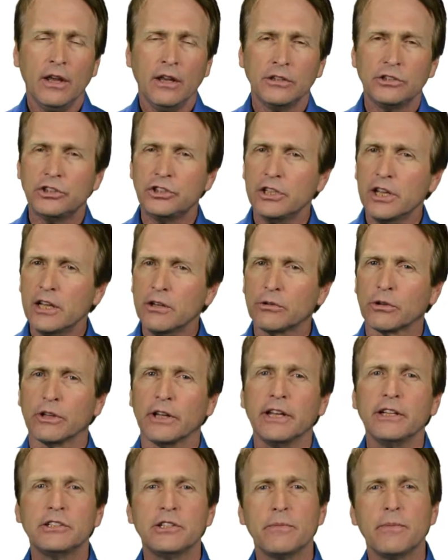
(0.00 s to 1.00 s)

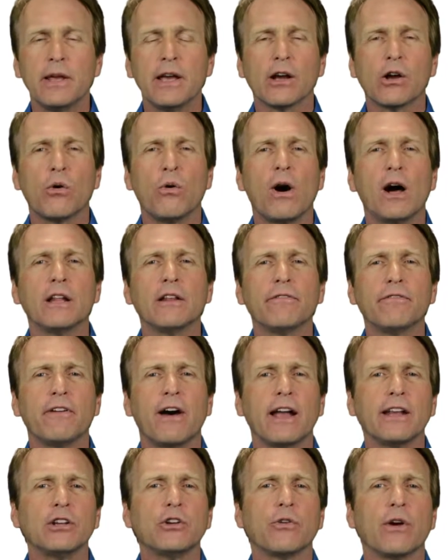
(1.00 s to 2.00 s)
Generally, to be a
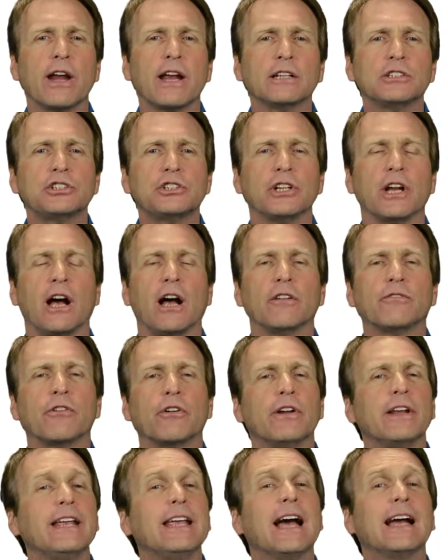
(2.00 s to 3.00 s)
qualified grandchild
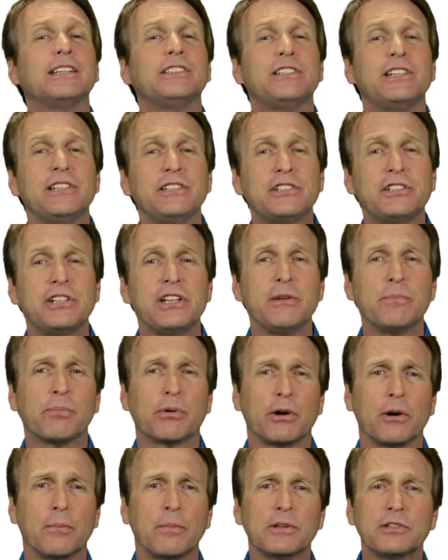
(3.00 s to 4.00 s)
for EITC
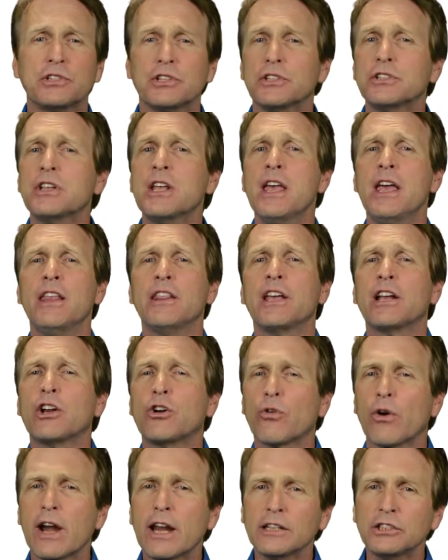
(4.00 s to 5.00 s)
purposes, the
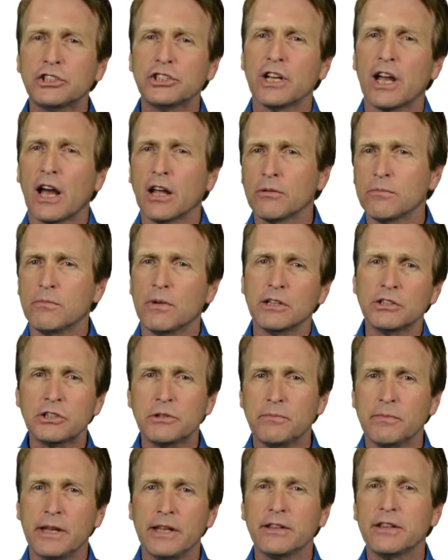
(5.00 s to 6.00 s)
grandchild
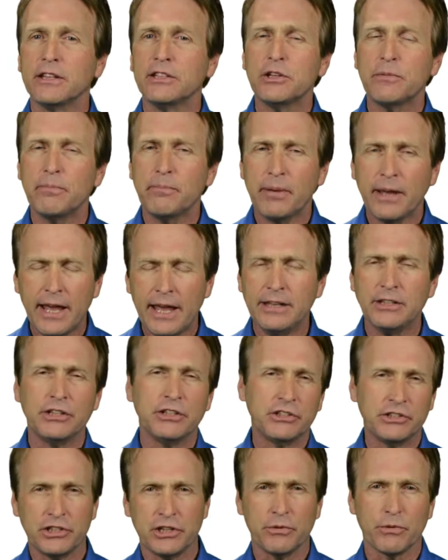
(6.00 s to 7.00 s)
must meet the
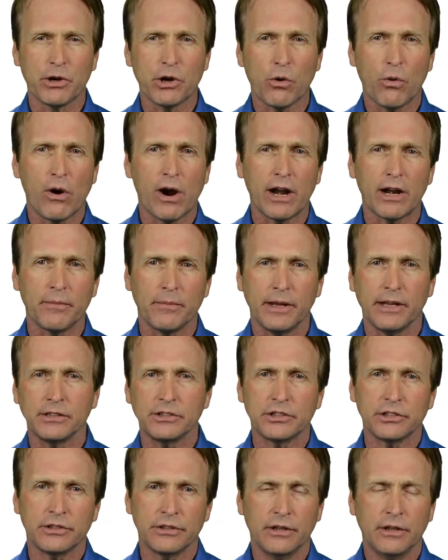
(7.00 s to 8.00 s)
dependency
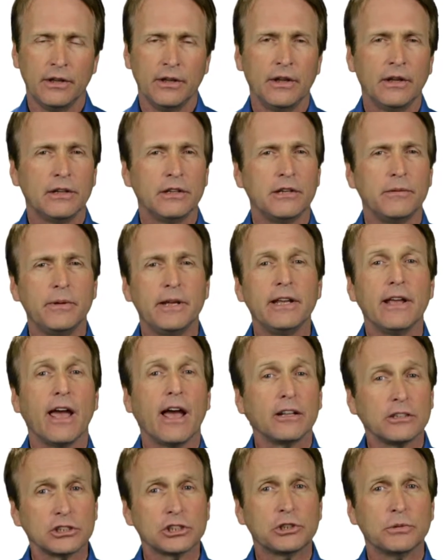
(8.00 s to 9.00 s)
requirements. To be
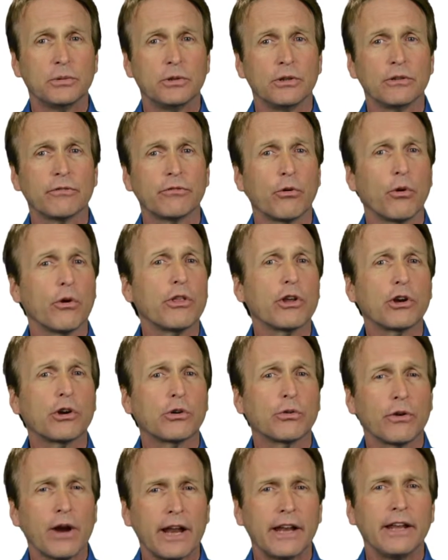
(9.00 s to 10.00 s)
eligible for the
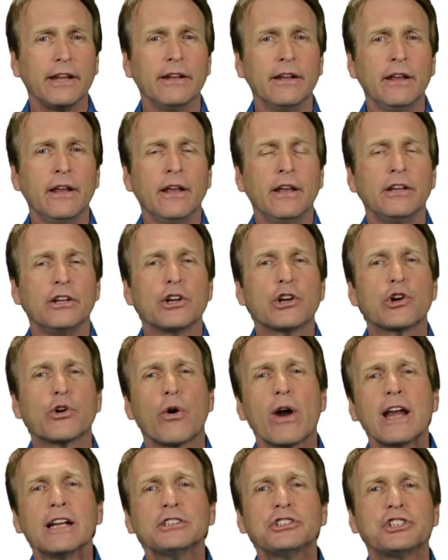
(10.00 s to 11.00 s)
credit, your
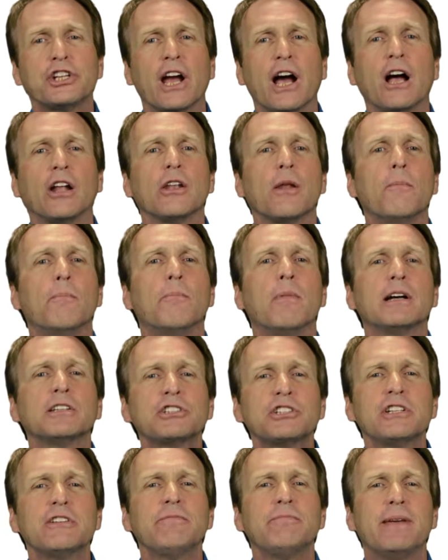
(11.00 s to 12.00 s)
grandchild
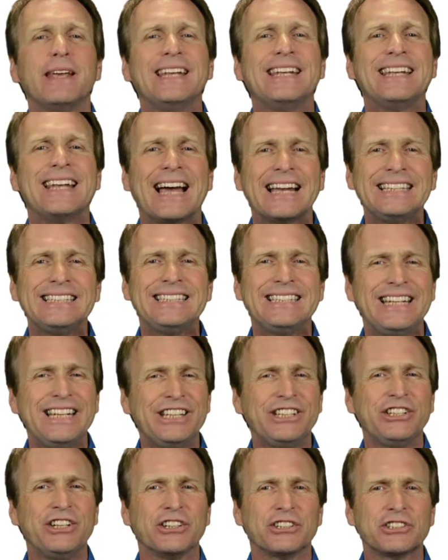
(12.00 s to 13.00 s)
must have been
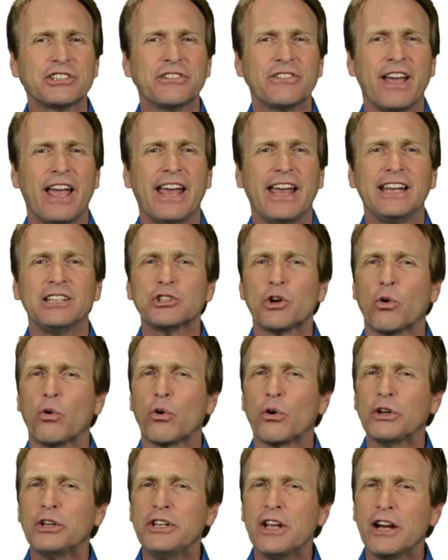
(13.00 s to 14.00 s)
19 years of age
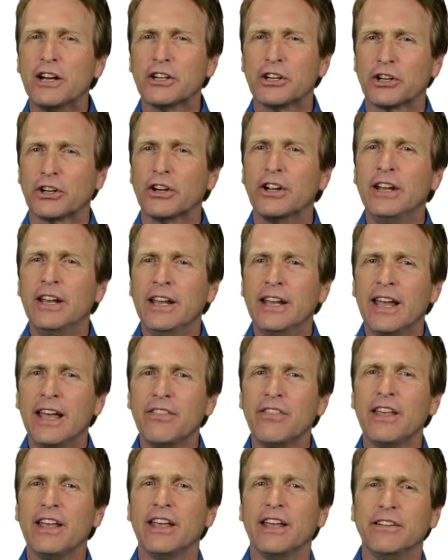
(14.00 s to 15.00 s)
or younger
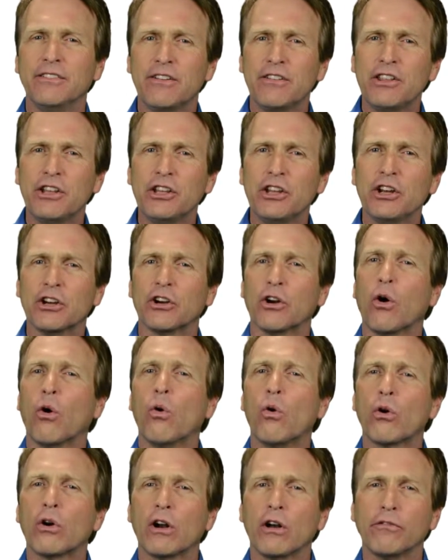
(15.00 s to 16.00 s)
at the end of the year,
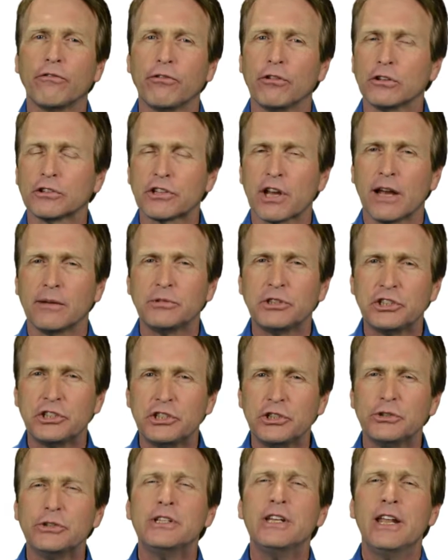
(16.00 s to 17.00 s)
or a full-time
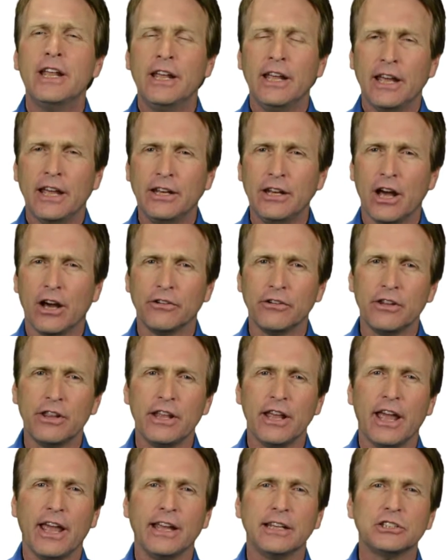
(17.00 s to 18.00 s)
student and under
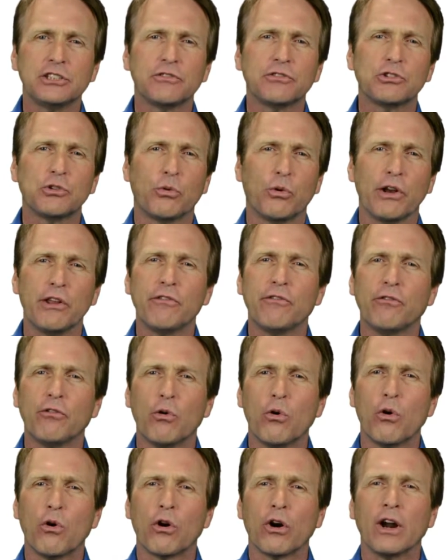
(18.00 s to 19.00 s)
the age of
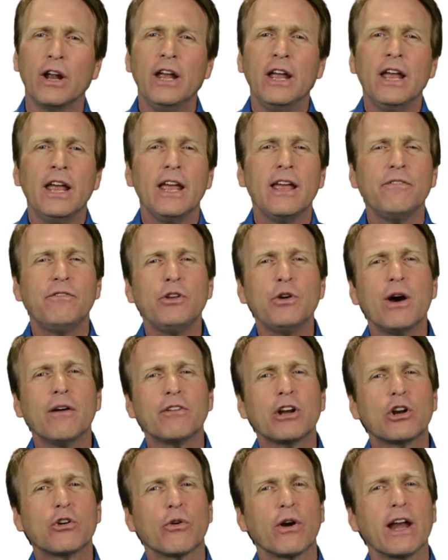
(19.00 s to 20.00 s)
24. If you
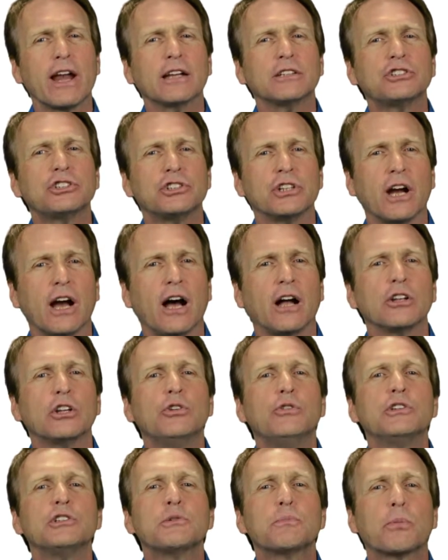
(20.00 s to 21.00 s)
have a grandchild
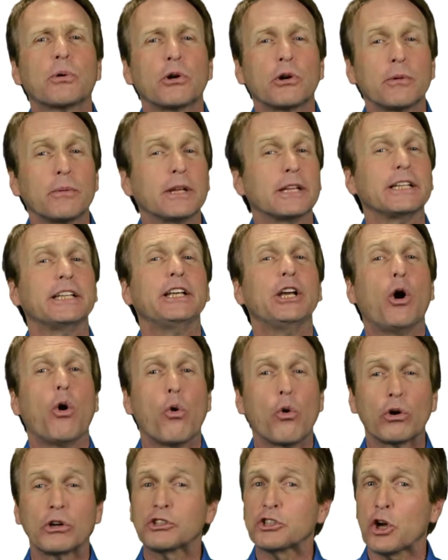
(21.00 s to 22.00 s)
who is permanently
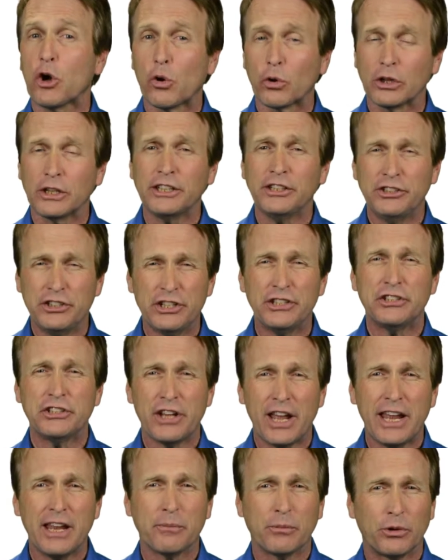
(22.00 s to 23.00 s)
or totally
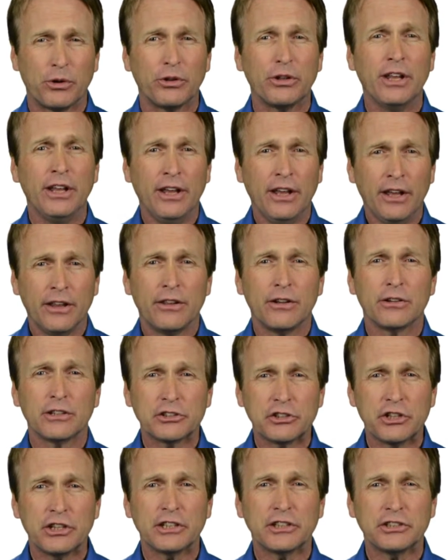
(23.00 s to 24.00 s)
disabled, there
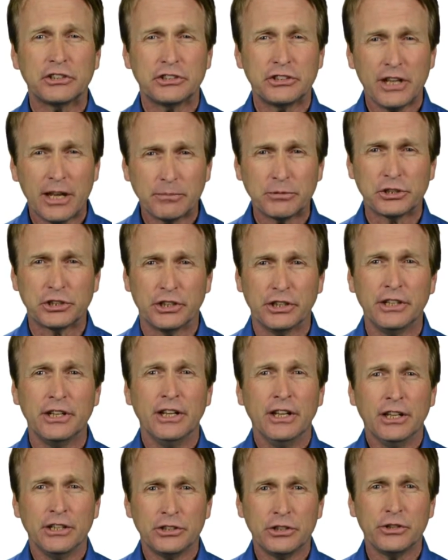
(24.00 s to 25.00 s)
is an
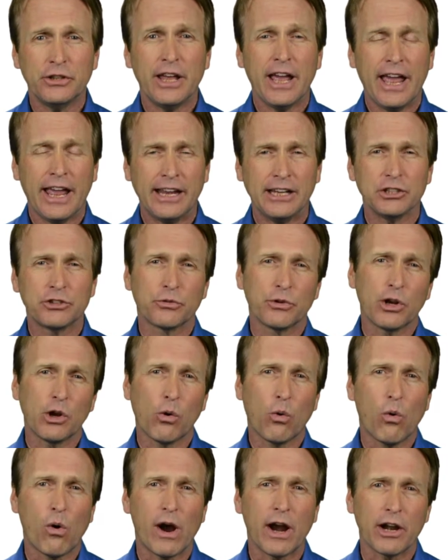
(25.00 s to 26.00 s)
exception to the age
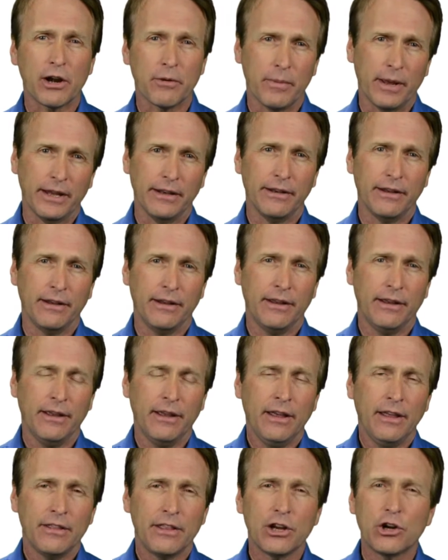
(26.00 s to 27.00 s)
requirement.
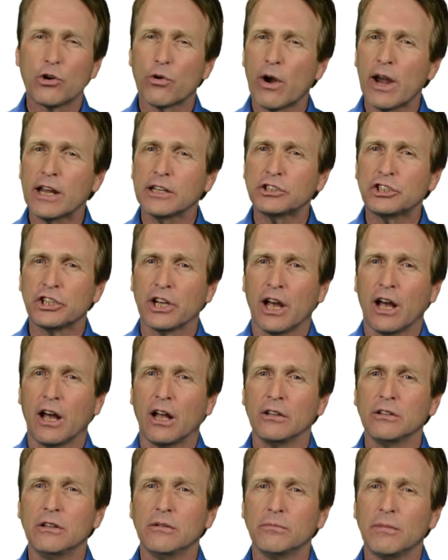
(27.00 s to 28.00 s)
The
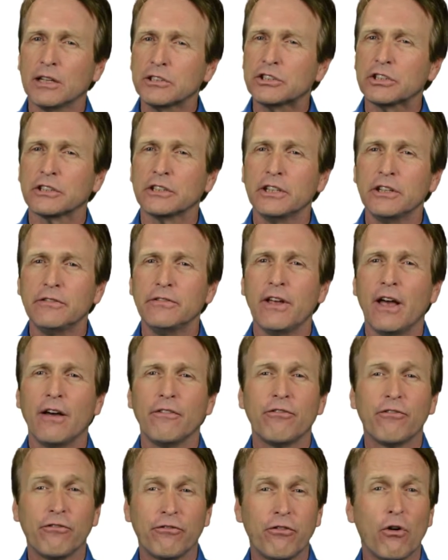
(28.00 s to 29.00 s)
grandchild must live
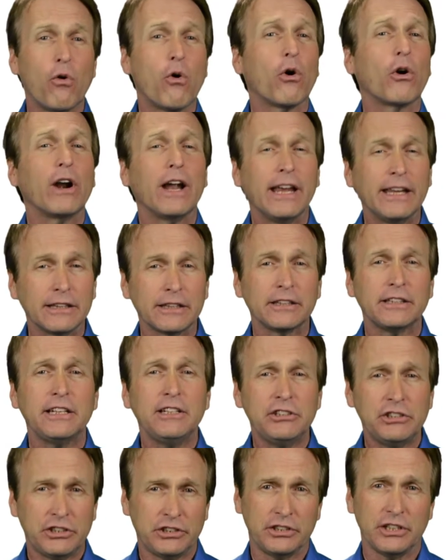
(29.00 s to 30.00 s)
for at
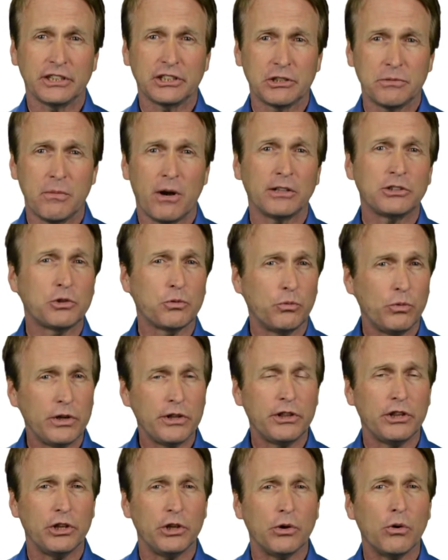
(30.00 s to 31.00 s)
least 6 months
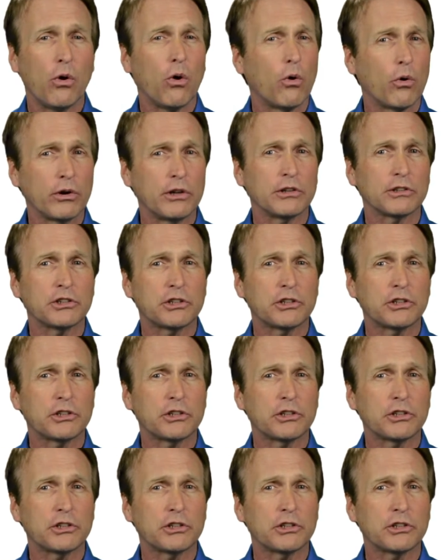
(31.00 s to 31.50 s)
with you or your